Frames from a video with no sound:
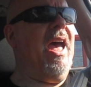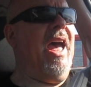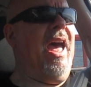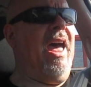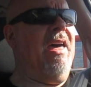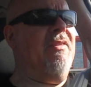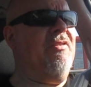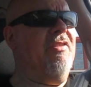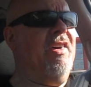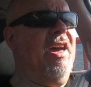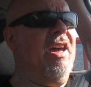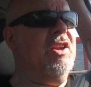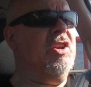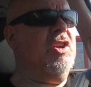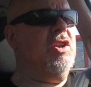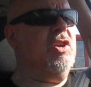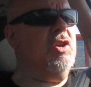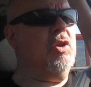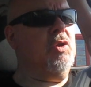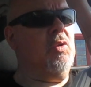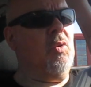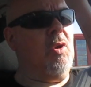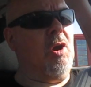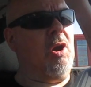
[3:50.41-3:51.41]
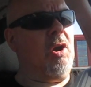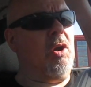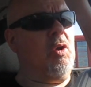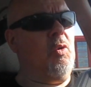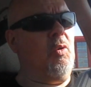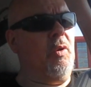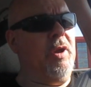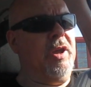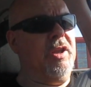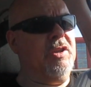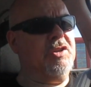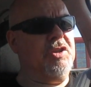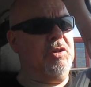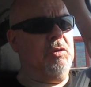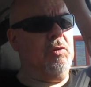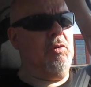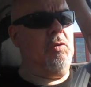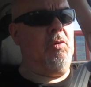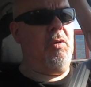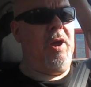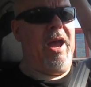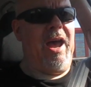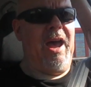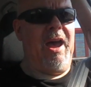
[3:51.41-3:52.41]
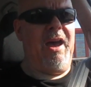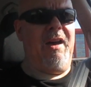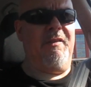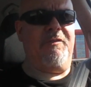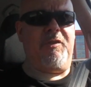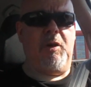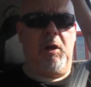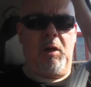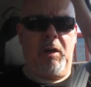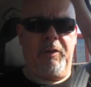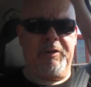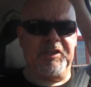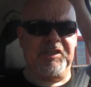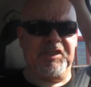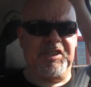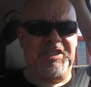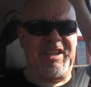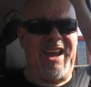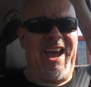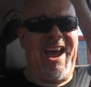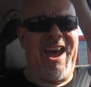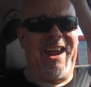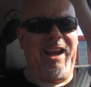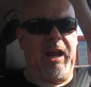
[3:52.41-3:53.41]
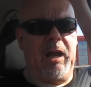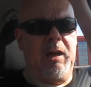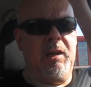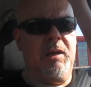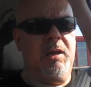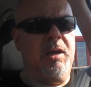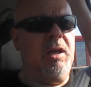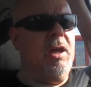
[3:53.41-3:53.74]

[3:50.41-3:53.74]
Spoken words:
and then you are going to have all this data.